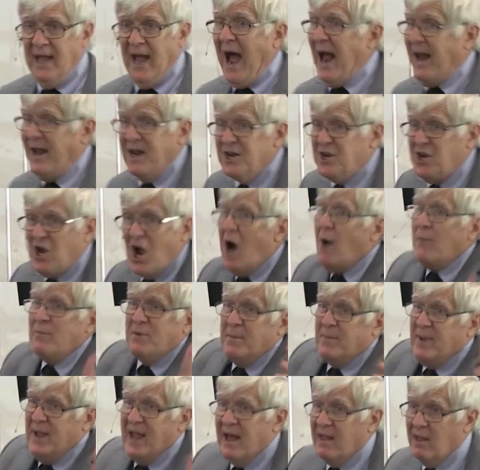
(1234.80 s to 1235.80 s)
I didn't come
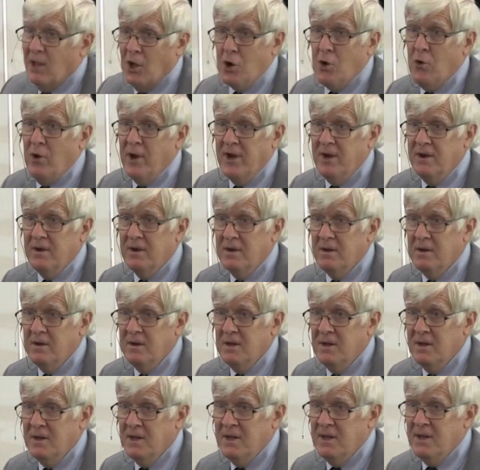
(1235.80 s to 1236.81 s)
to be eloquent.
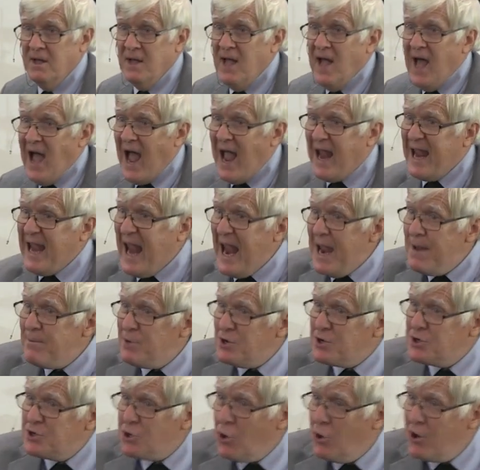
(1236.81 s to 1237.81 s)
I came
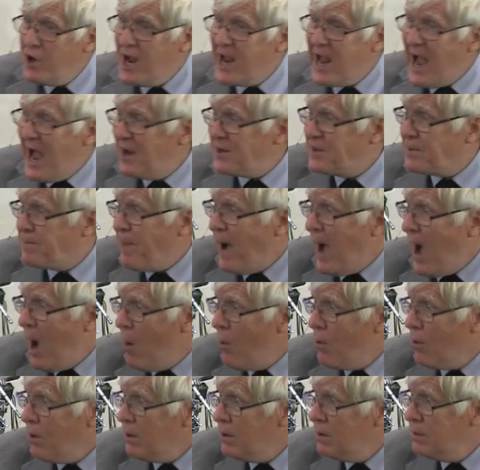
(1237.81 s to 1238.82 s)
to show you God's
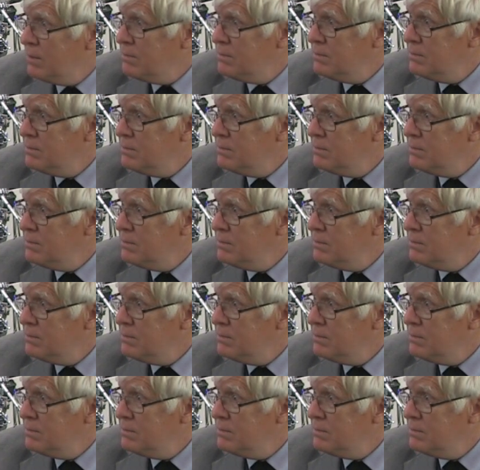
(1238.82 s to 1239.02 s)
power.